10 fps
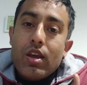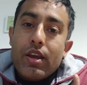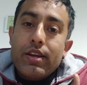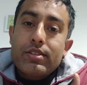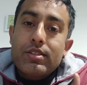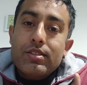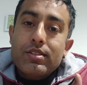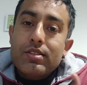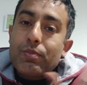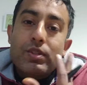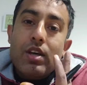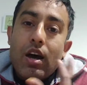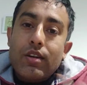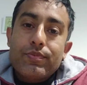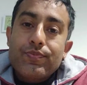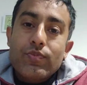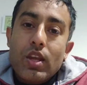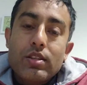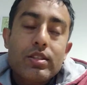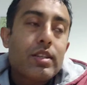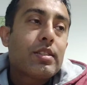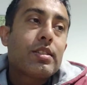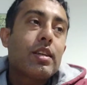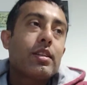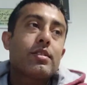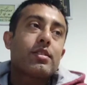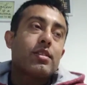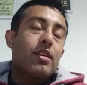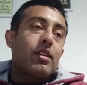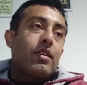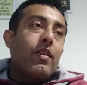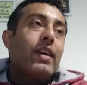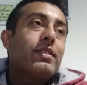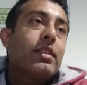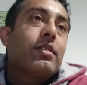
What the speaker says: It's just bizarre. It's crazy.